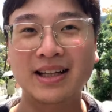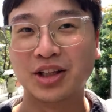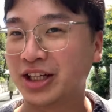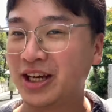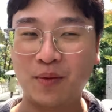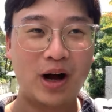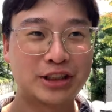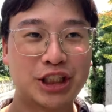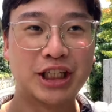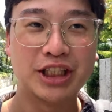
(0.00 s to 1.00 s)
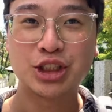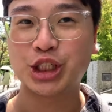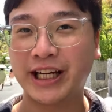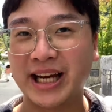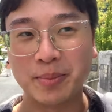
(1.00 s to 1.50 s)
looking at watches,
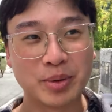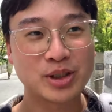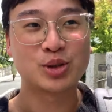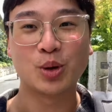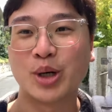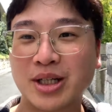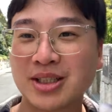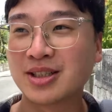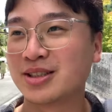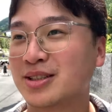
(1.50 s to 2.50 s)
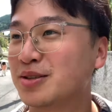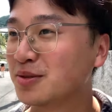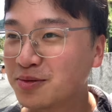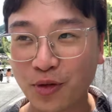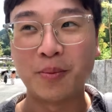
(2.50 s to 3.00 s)
checking out
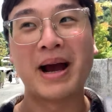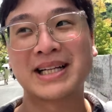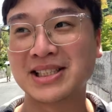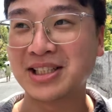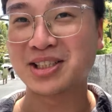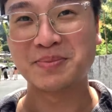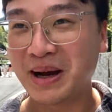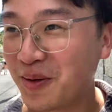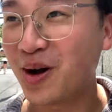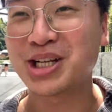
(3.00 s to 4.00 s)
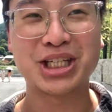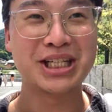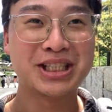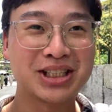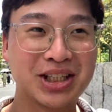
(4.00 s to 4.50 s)
bookstores for magazines about
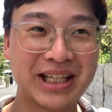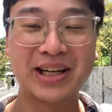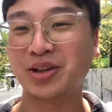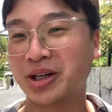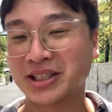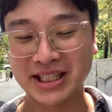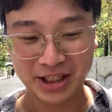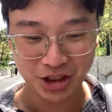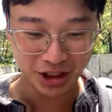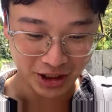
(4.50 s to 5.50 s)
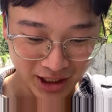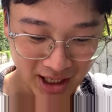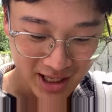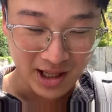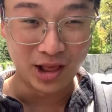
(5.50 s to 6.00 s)
watches, looking at the architecture,
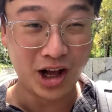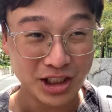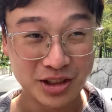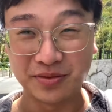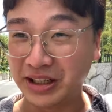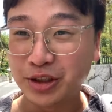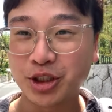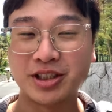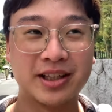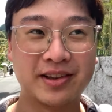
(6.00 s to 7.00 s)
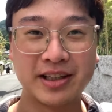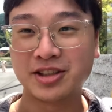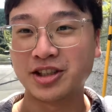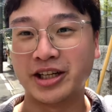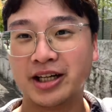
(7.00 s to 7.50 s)
lots of interesting
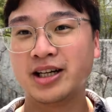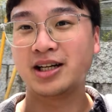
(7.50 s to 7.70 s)
things here.